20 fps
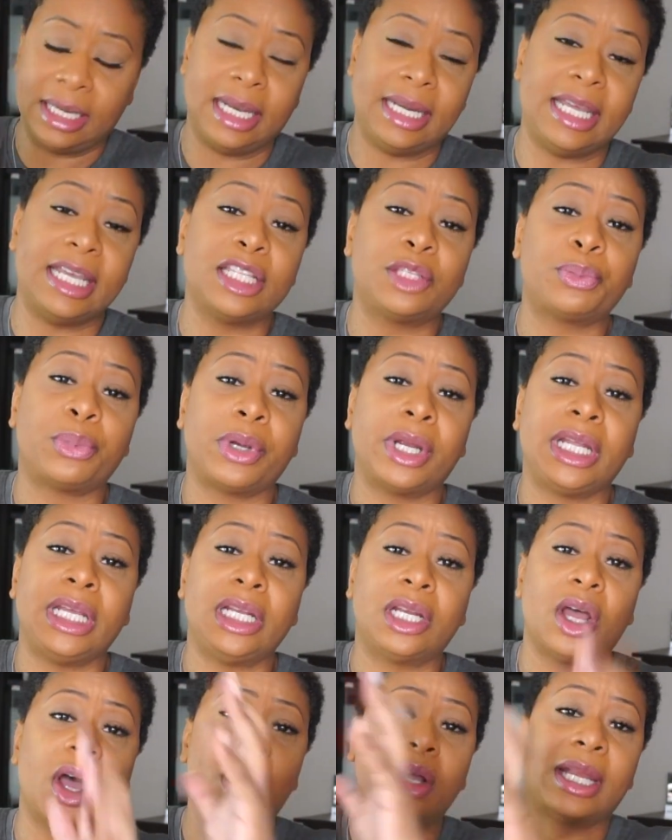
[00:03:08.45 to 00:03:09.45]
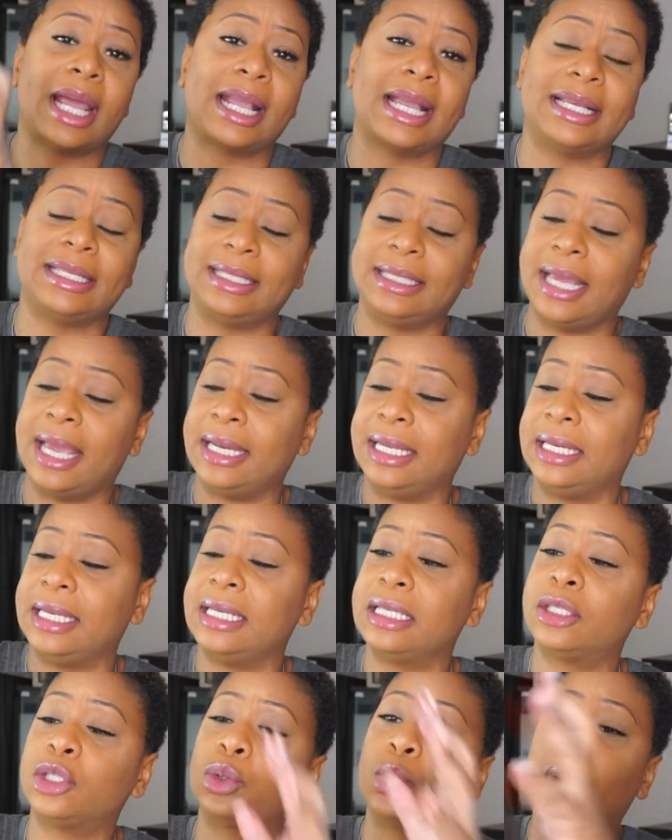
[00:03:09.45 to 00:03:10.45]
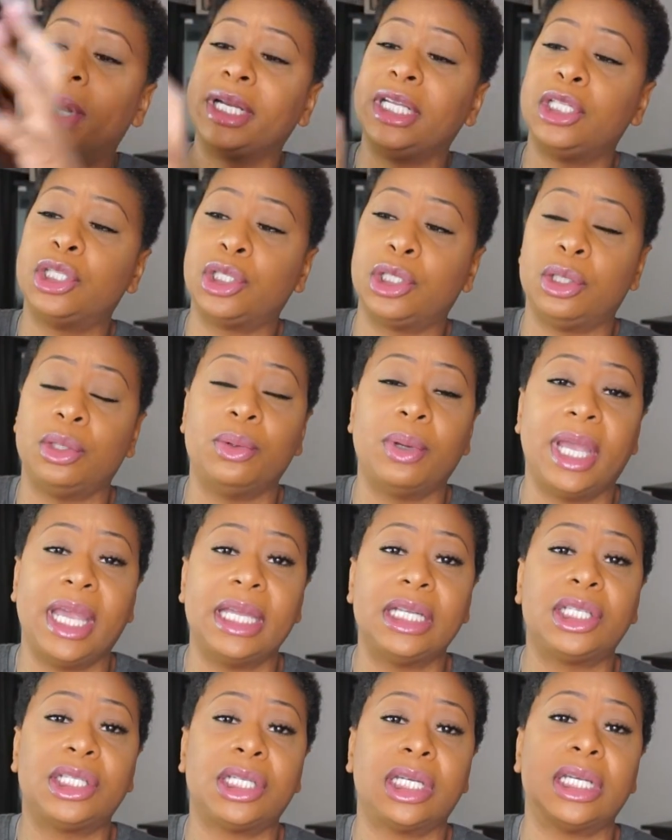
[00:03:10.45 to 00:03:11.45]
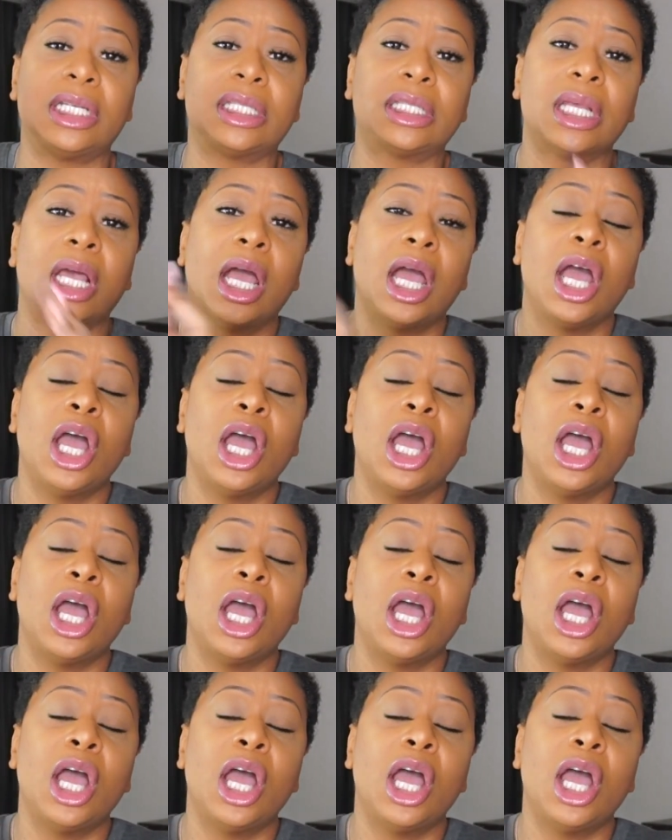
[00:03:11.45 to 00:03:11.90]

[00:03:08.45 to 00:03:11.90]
It is pretty long. Like I said, it is 22 inches.